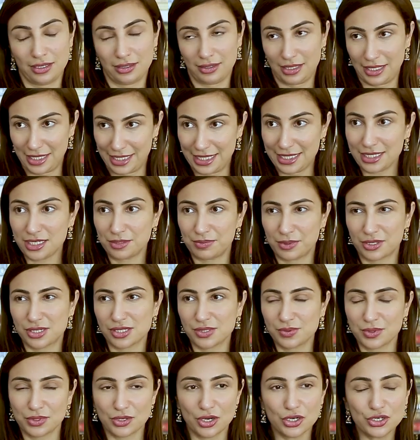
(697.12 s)
in it
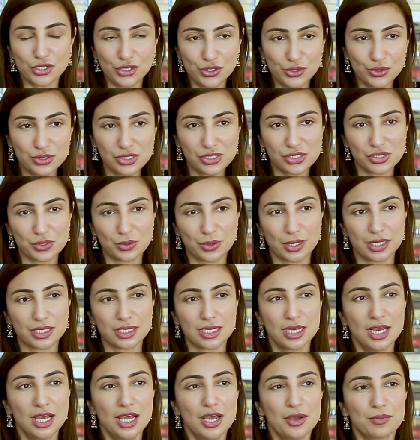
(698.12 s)
because we're not used to it,
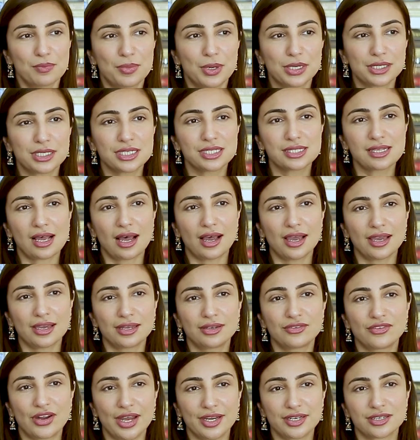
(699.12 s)
but he's
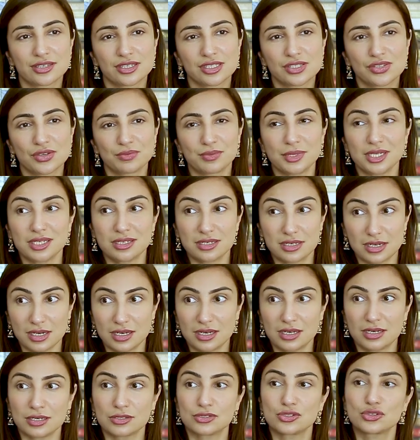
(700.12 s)
hired writers from
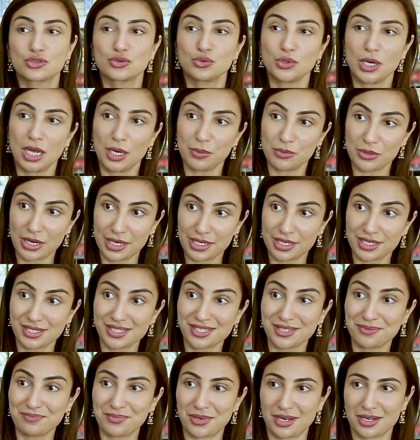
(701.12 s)
India to help
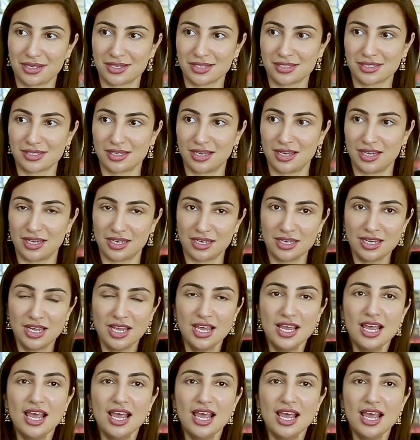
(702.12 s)
writers in Pakistan